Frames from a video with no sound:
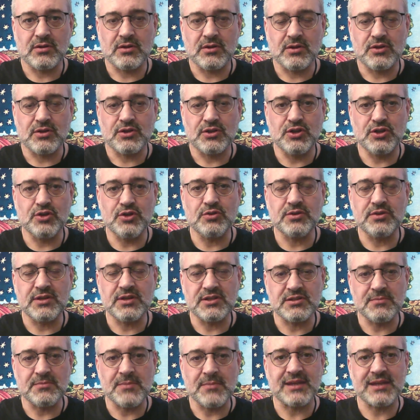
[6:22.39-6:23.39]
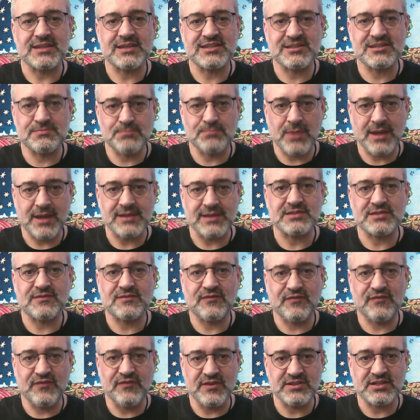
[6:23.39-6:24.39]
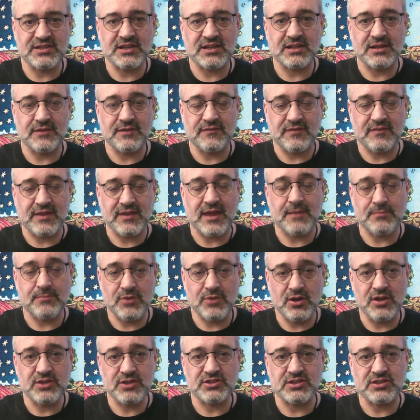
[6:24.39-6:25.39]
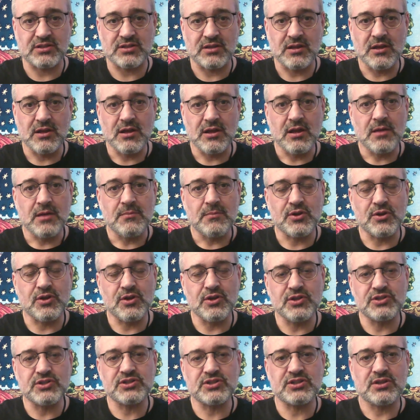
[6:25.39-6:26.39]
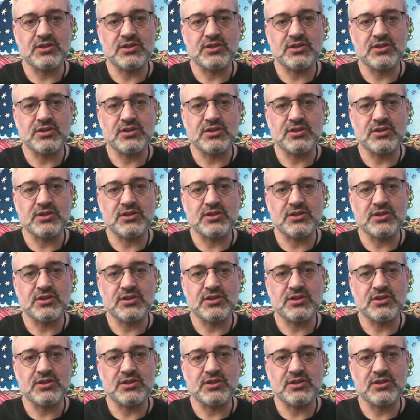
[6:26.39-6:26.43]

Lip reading: you need to make space physically for that person, because